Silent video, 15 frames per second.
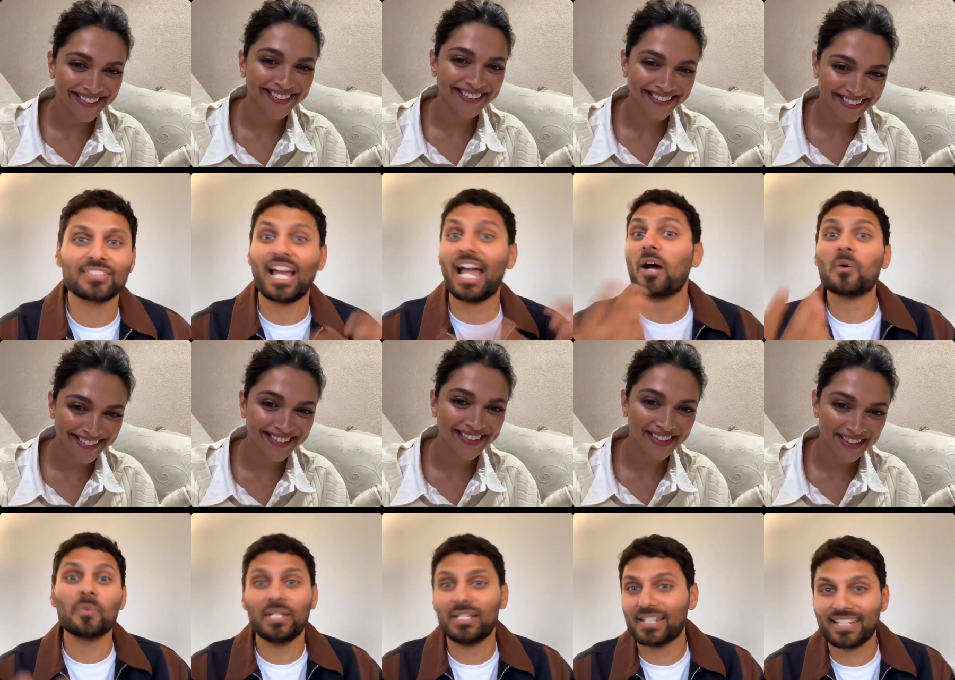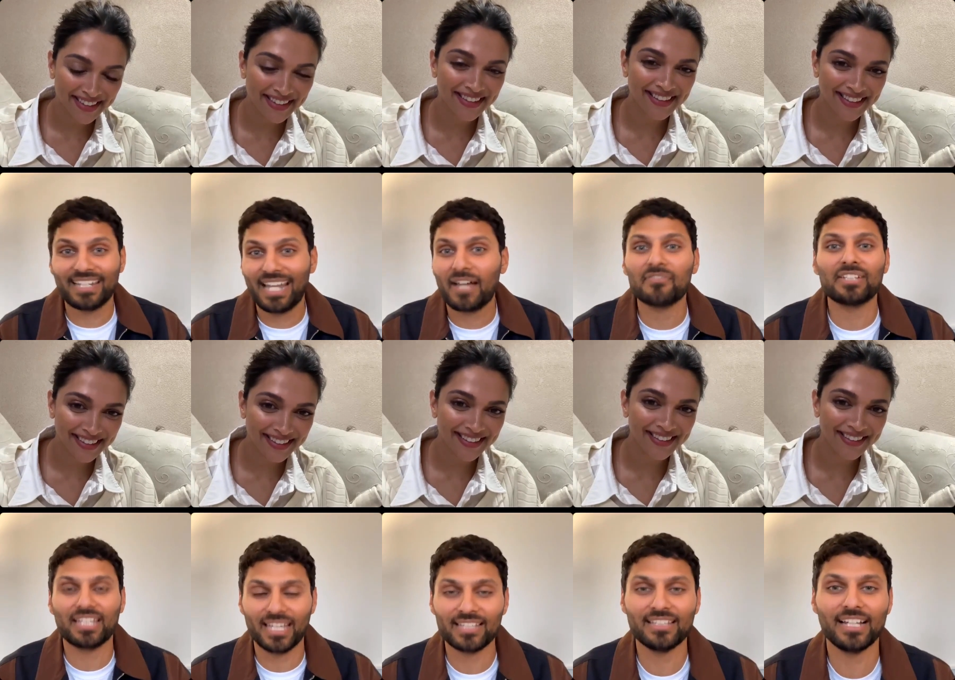Speaker 1: So how are we going to
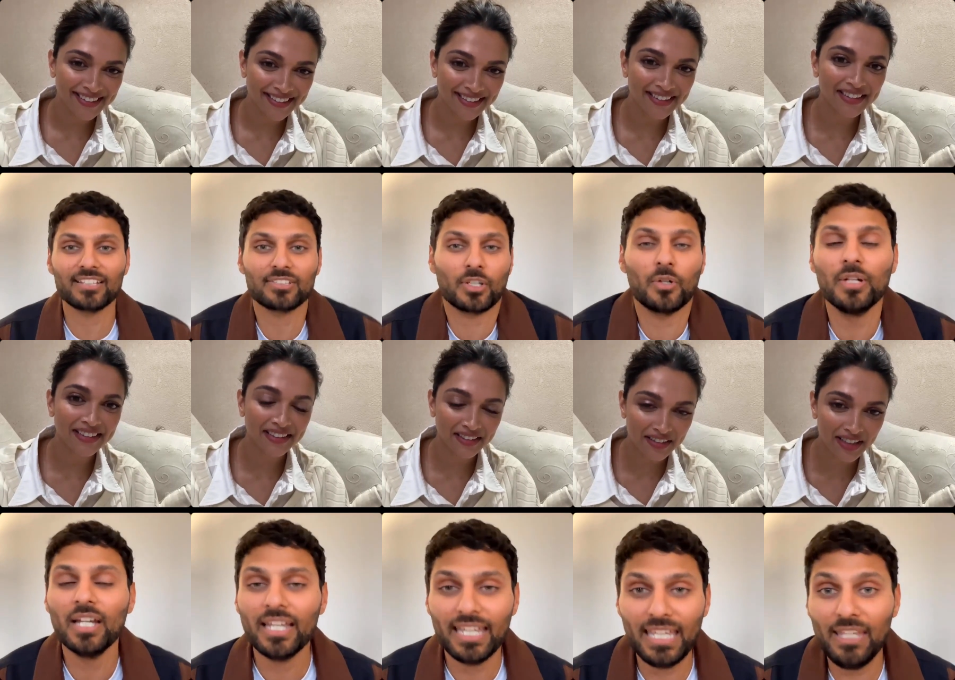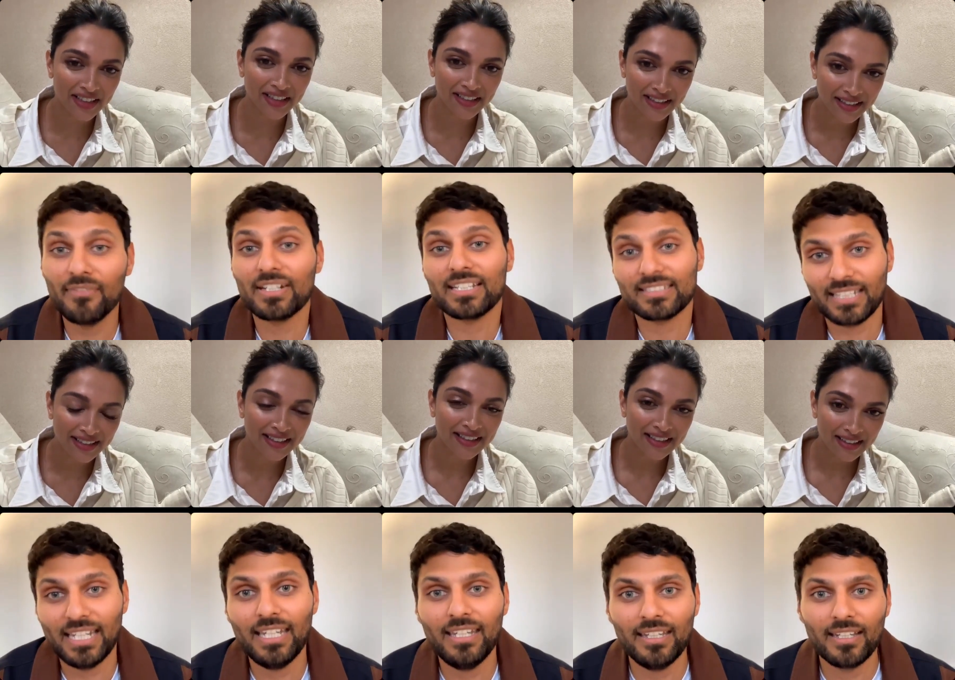navigate that? So even as an
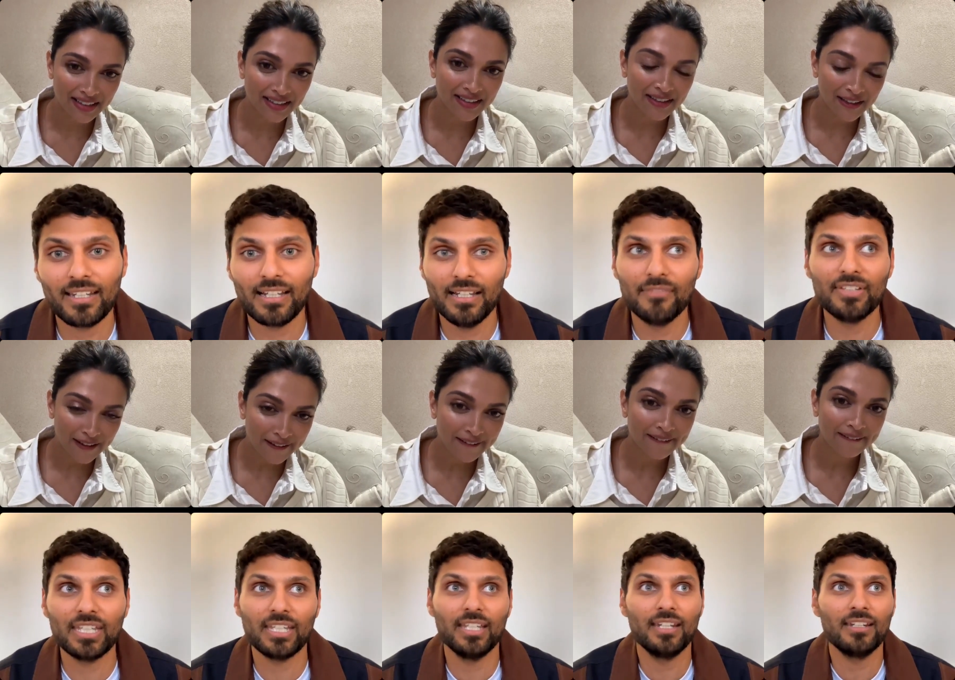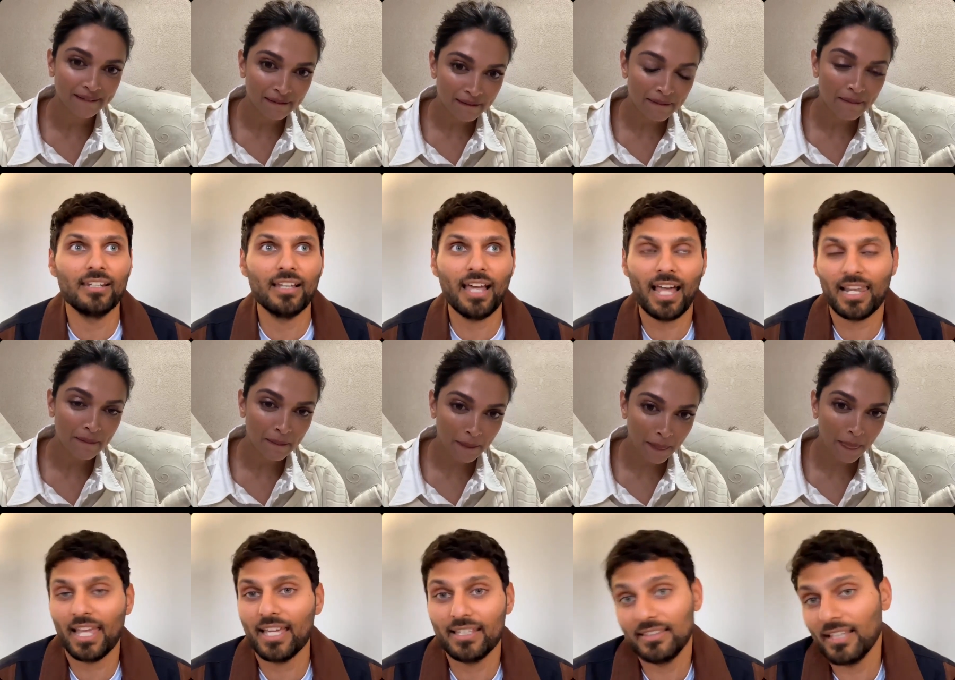Indian living in
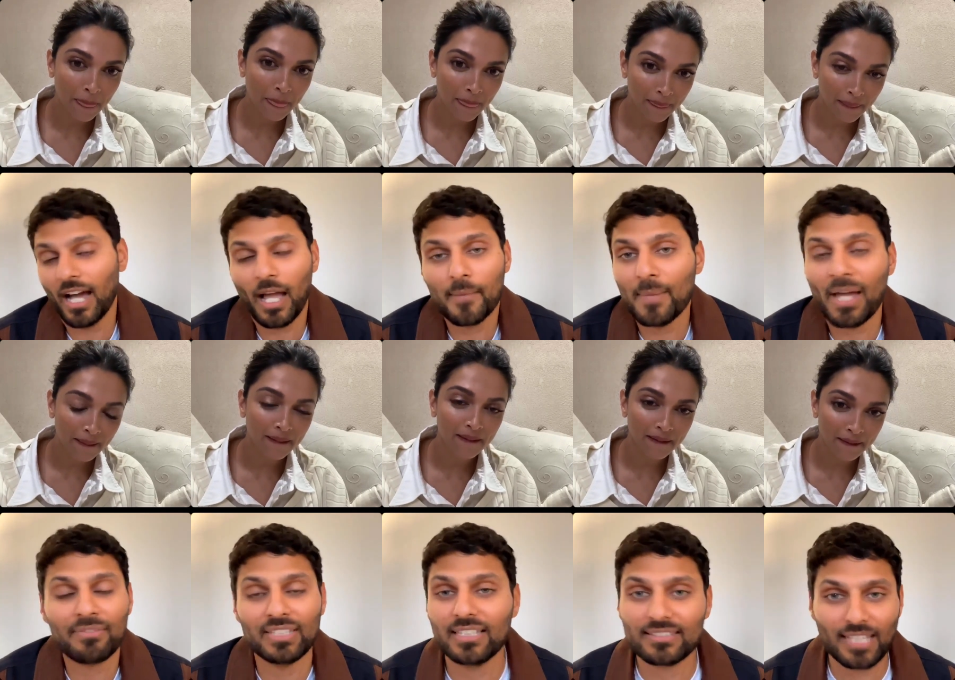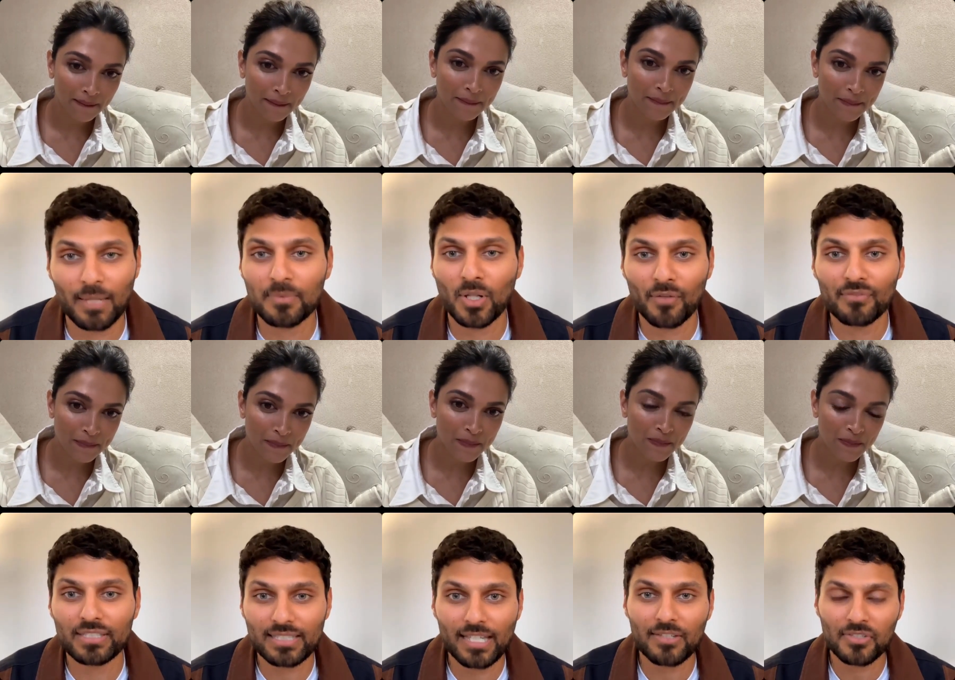LA, I'm having the same
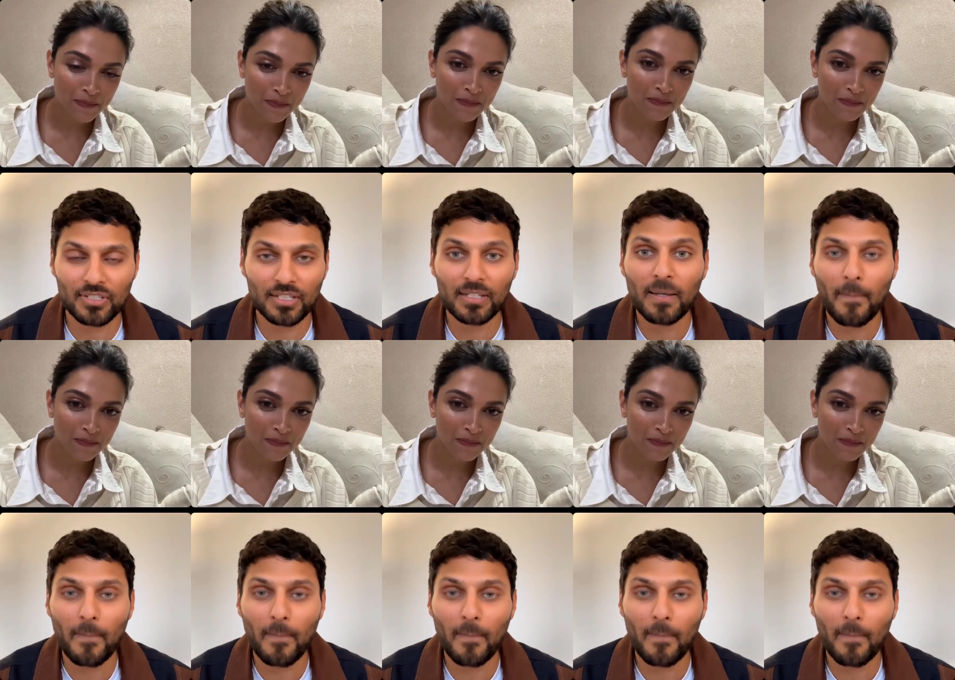conversation.